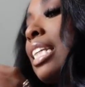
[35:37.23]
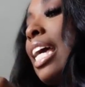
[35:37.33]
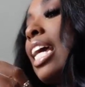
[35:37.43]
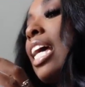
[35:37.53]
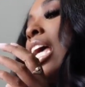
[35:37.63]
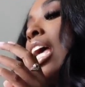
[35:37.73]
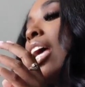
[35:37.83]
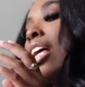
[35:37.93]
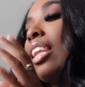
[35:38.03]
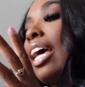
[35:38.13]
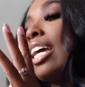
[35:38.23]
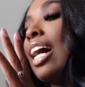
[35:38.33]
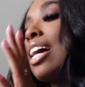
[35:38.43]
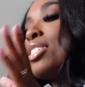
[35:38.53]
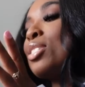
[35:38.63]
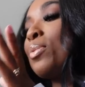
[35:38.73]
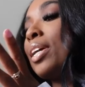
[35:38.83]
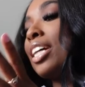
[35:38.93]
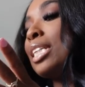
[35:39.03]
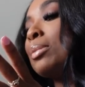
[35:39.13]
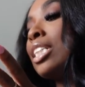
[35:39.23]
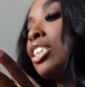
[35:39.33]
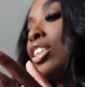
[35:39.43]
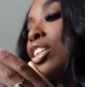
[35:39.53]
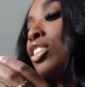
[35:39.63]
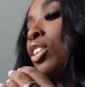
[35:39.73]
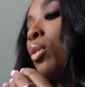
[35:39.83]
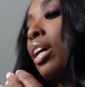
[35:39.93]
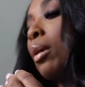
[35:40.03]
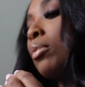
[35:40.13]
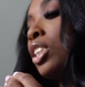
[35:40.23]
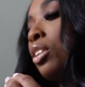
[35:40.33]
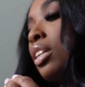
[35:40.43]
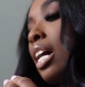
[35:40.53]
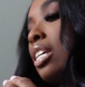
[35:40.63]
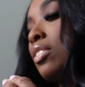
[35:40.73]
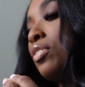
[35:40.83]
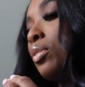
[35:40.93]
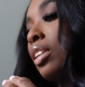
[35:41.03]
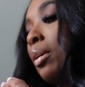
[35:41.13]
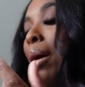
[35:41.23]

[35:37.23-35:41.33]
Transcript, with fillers: Like like, I swear, these pictures are so good. I'm going to show you guys a few of them.